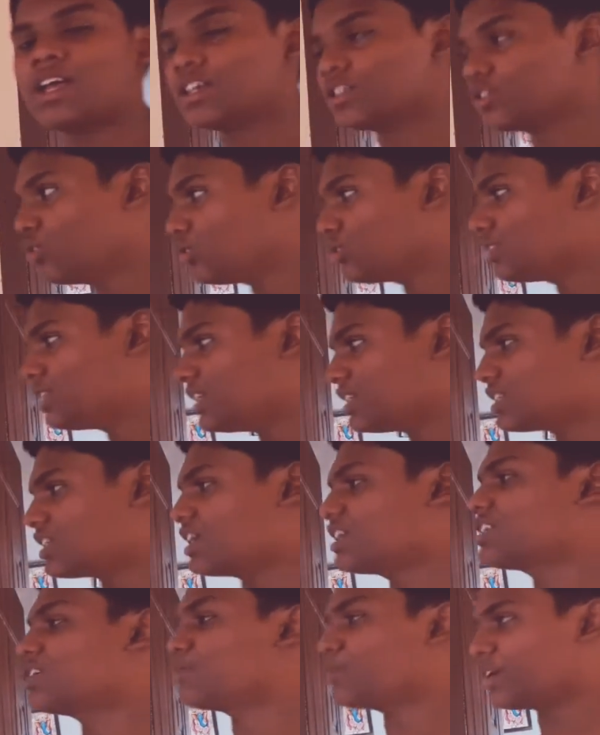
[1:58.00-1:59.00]
So these
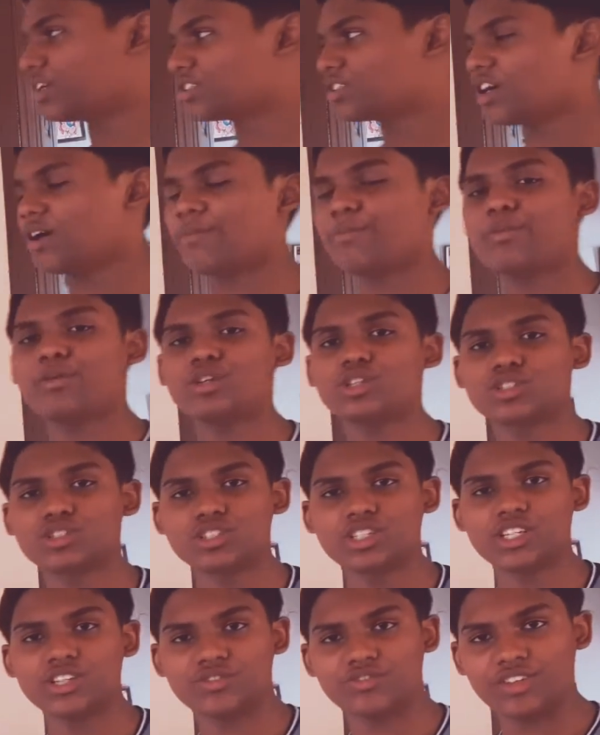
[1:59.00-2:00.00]
are some examples
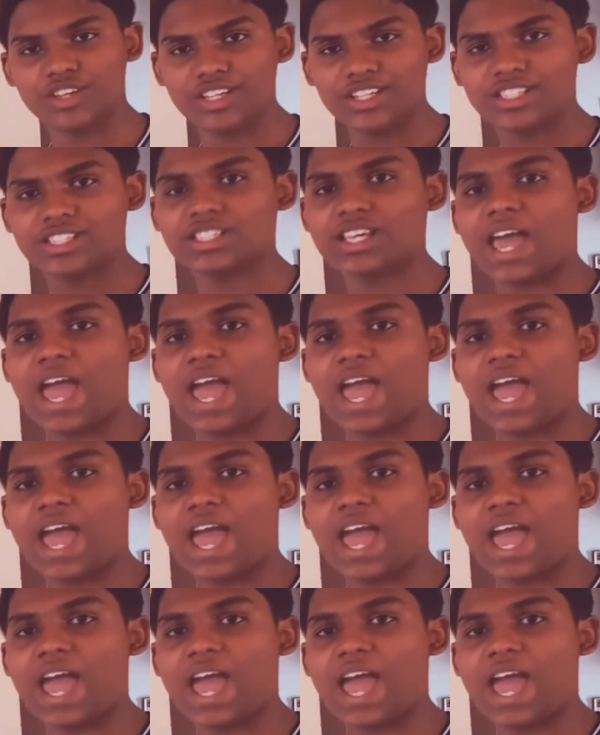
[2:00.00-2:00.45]
in which